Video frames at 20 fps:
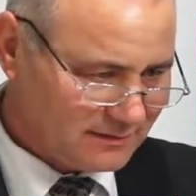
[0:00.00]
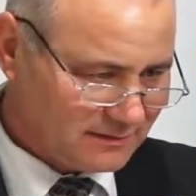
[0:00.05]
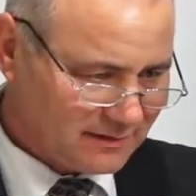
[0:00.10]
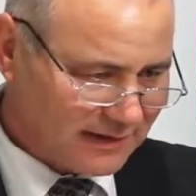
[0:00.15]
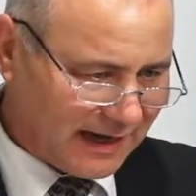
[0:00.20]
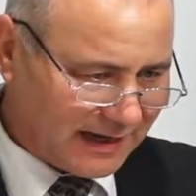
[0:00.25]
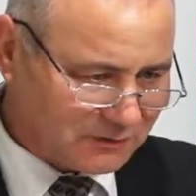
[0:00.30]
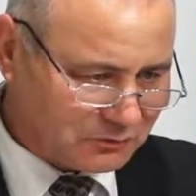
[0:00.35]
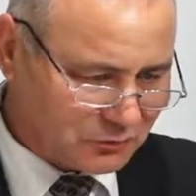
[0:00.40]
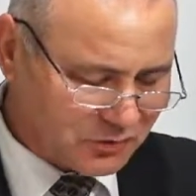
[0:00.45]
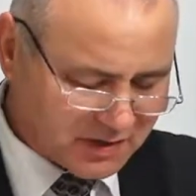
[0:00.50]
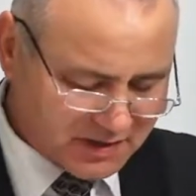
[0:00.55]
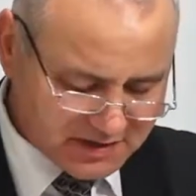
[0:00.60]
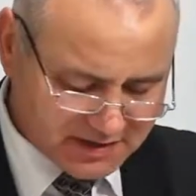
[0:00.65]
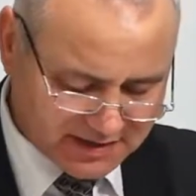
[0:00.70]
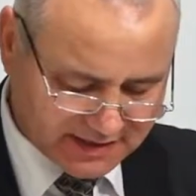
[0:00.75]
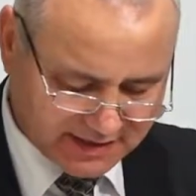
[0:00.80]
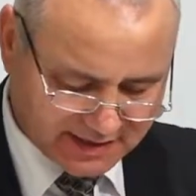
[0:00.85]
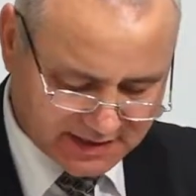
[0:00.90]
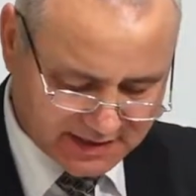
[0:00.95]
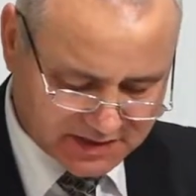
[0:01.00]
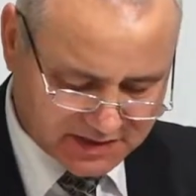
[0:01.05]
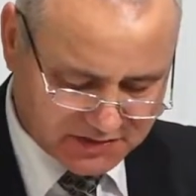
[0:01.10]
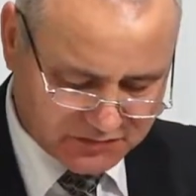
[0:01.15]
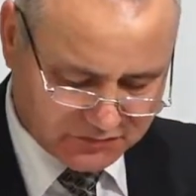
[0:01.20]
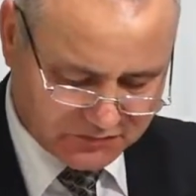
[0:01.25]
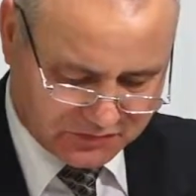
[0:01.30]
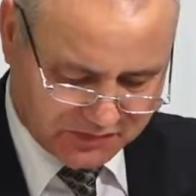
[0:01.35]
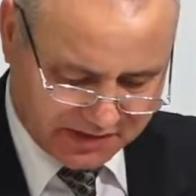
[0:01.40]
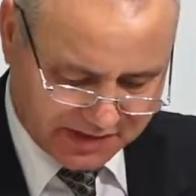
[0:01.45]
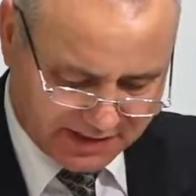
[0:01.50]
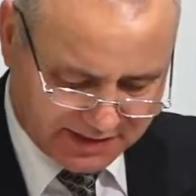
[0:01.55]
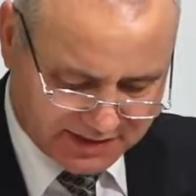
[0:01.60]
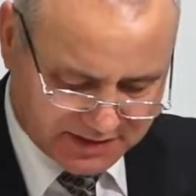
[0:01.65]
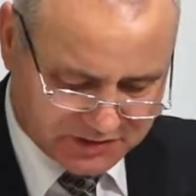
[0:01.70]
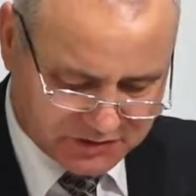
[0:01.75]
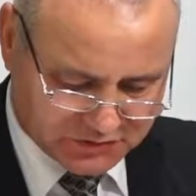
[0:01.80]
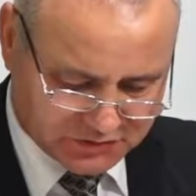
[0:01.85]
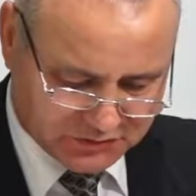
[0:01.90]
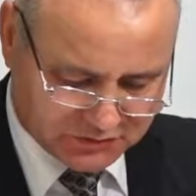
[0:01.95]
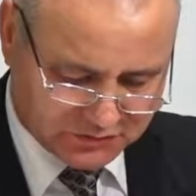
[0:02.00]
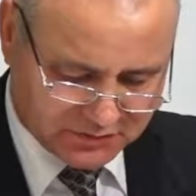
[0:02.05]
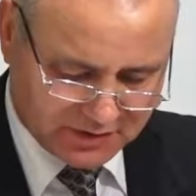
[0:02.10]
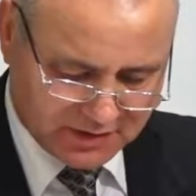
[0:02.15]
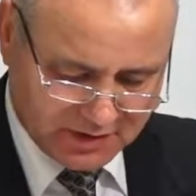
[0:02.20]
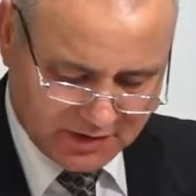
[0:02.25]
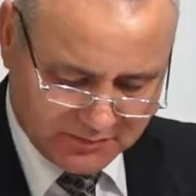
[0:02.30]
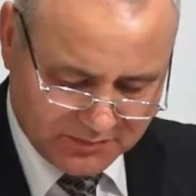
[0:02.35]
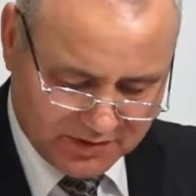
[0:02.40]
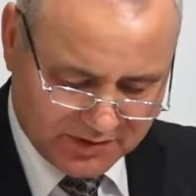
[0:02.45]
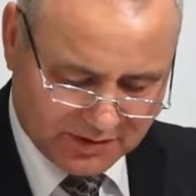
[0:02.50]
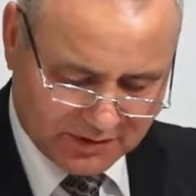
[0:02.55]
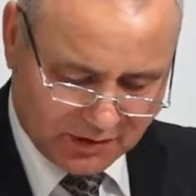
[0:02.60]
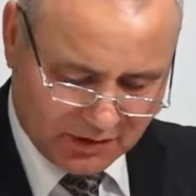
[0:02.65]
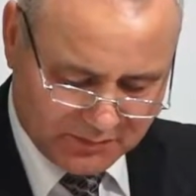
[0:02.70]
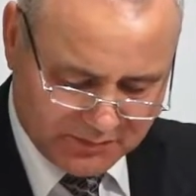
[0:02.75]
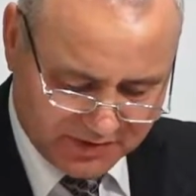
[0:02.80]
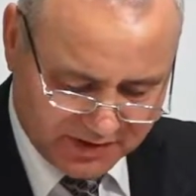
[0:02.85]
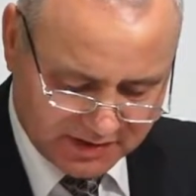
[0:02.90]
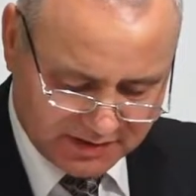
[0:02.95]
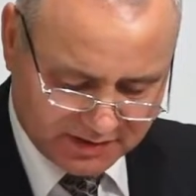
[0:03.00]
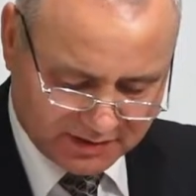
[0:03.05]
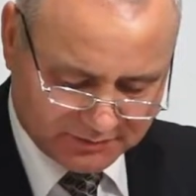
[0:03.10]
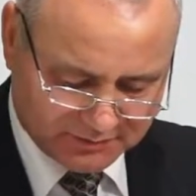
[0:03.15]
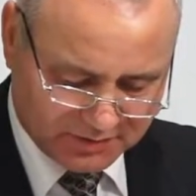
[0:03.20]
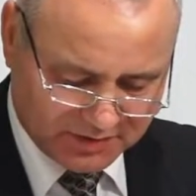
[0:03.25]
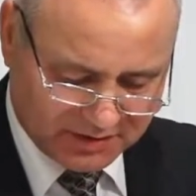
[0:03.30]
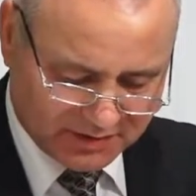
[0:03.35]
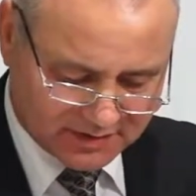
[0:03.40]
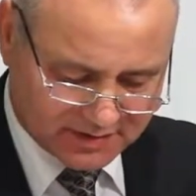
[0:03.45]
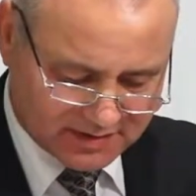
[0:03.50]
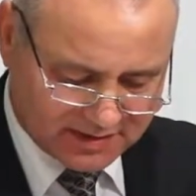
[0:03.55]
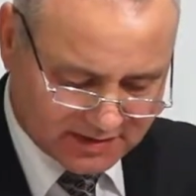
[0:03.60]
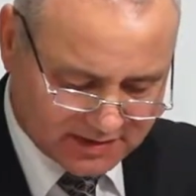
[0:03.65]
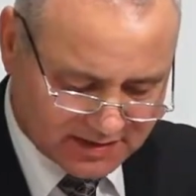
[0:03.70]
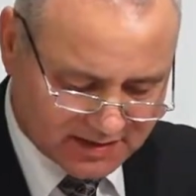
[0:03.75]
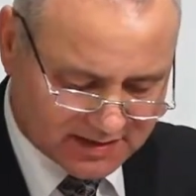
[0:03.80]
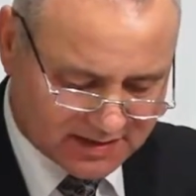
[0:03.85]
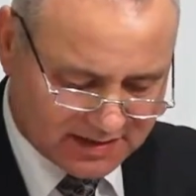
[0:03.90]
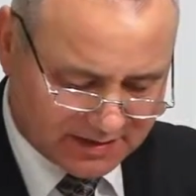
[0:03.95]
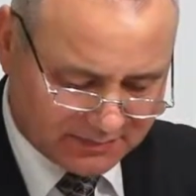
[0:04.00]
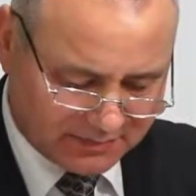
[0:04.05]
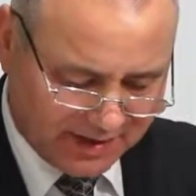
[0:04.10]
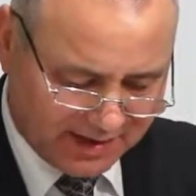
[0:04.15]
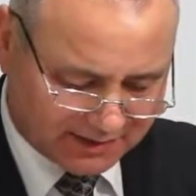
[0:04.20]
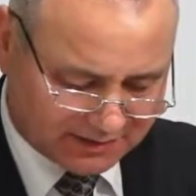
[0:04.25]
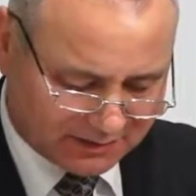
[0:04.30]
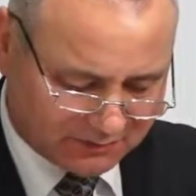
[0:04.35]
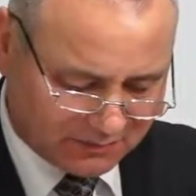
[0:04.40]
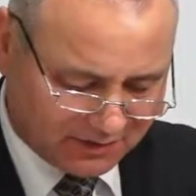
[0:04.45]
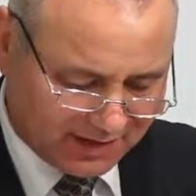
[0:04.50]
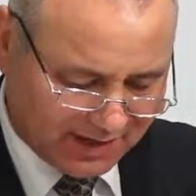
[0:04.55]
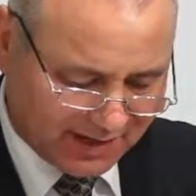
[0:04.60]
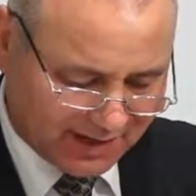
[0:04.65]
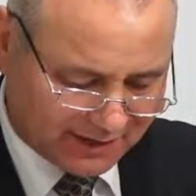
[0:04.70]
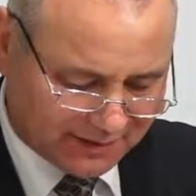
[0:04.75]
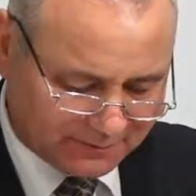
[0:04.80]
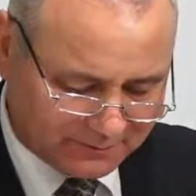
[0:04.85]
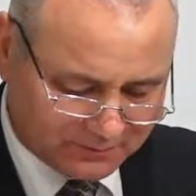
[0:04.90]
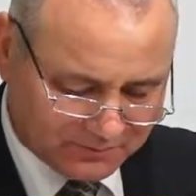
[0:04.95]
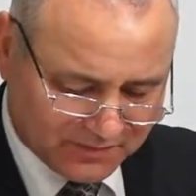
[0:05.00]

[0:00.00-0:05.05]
God wants us really to be obedient because this is the bottom line.